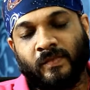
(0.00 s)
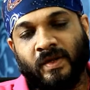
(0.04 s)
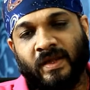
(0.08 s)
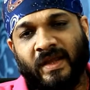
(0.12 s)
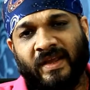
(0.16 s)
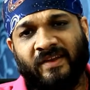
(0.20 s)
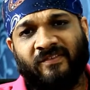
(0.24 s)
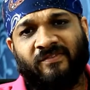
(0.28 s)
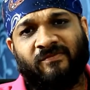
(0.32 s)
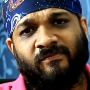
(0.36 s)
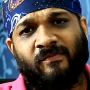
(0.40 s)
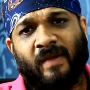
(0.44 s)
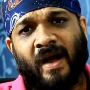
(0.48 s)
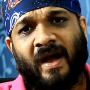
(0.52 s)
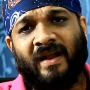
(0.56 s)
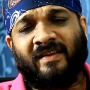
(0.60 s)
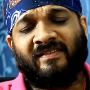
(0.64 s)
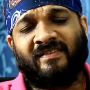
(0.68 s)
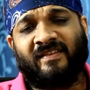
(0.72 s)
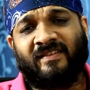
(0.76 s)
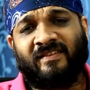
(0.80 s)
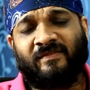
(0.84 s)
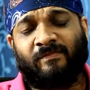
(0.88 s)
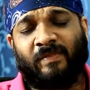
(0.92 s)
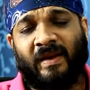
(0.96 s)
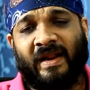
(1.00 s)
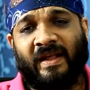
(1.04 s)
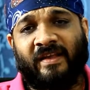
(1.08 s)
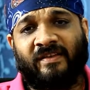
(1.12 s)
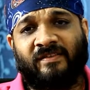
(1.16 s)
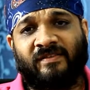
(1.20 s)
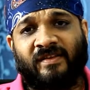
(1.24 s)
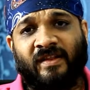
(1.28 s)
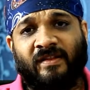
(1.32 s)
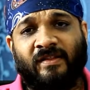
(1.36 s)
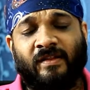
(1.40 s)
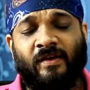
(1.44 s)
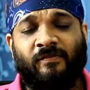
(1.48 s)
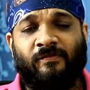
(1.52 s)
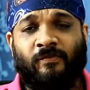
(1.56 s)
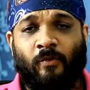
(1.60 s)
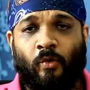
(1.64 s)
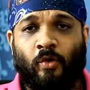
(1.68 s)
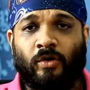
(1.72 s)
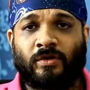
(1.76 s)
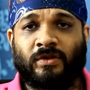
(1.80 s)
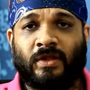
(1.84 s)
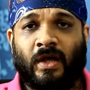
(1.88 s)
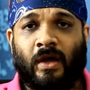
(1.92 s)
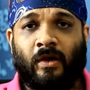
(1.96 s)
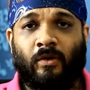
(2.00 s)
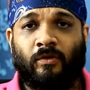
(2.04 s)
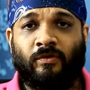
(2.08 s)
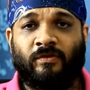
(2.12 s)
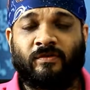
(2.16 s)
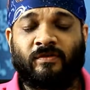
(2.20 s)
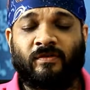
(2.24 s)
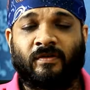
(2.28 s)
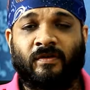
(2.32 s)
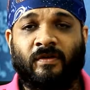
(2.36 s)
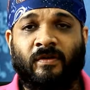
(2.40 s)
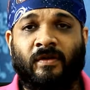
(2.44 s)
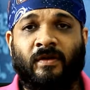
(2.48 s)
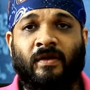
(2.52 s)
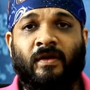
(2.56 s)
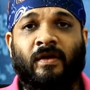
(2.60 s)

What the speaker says: If Mars is placed in the 4th house,